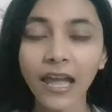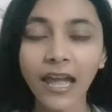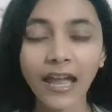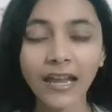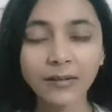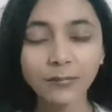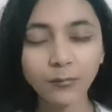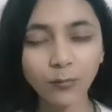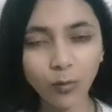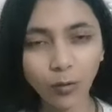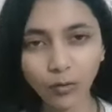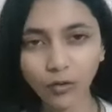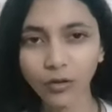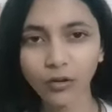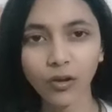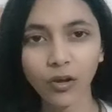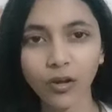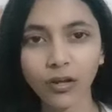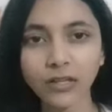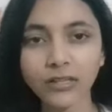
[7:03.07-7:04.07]
and
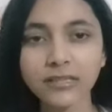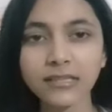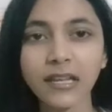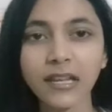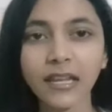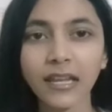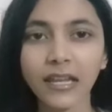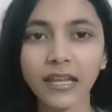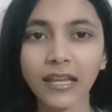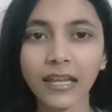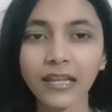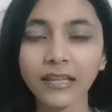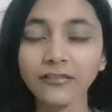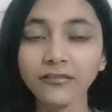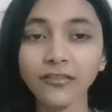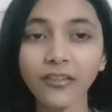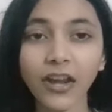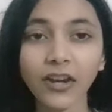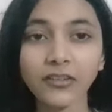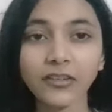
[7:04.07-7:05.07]
monologues in
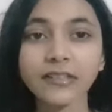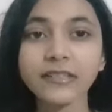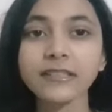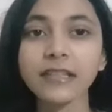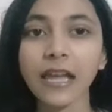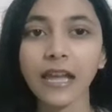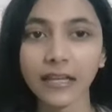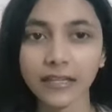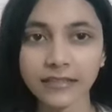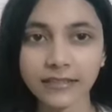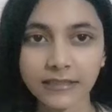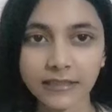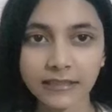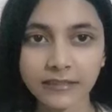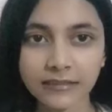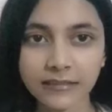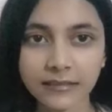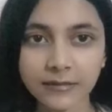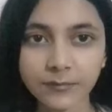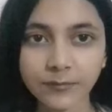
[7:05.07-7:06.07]
various
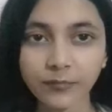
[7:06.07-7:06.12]
accents.